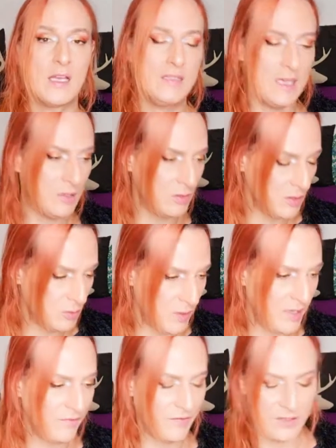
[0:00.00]
And then on the
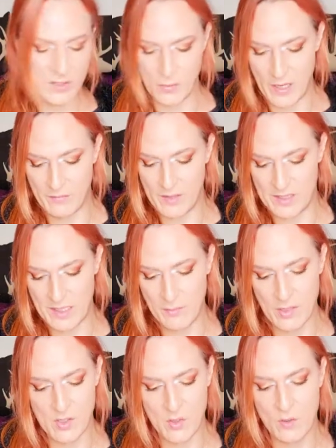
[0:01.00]
21st, we have
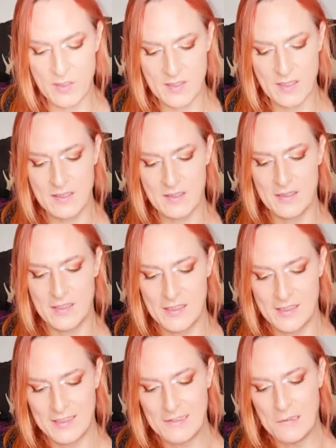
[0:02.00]
December solstice.
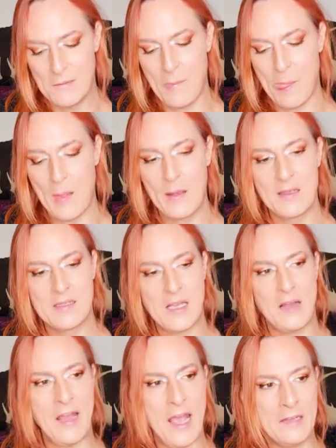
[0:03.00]

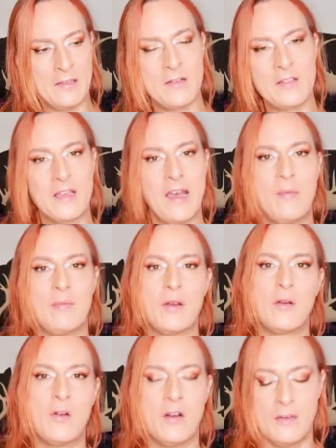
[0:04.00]
Sun enters
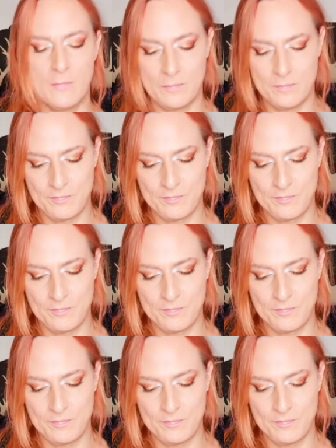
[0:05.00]
Capricorn.